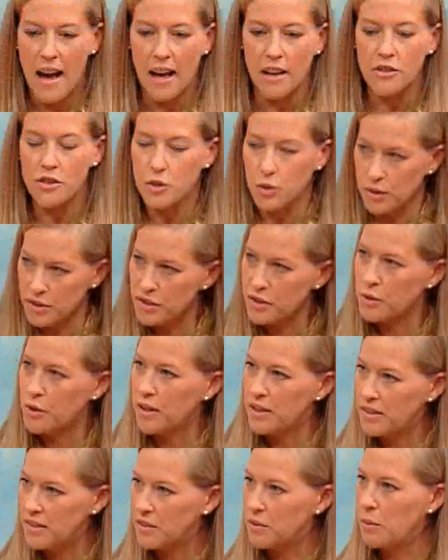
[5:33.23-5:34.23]
uh, short
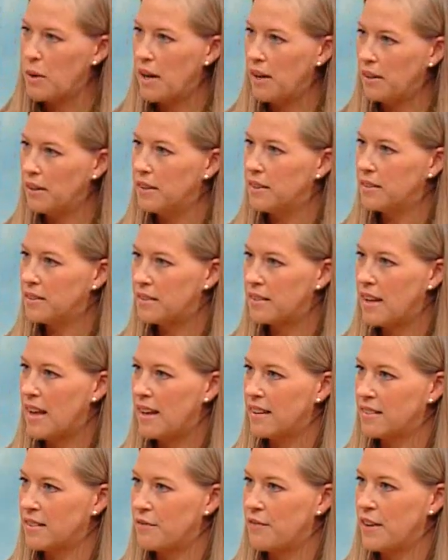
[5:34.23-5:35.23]
stories as well as,
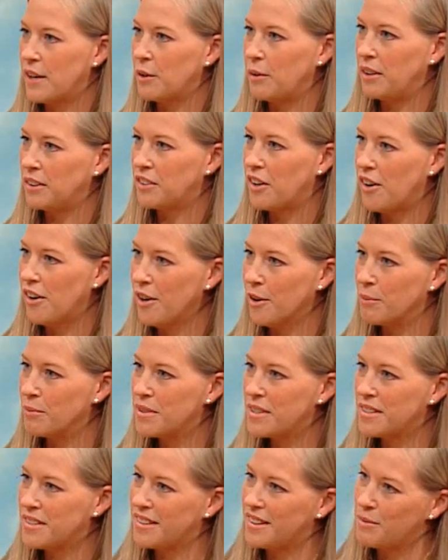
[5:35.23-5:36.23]
as A Farewell to
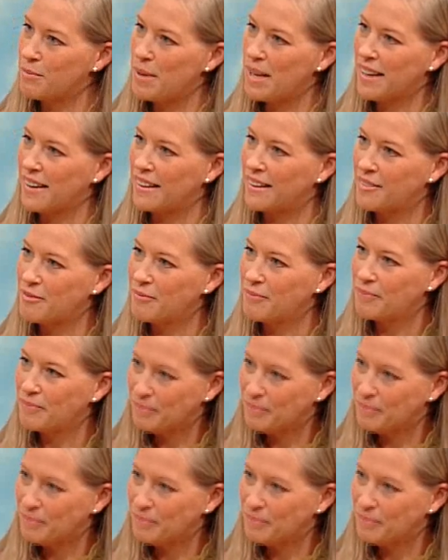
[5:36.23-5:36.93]
Arms in Piggott.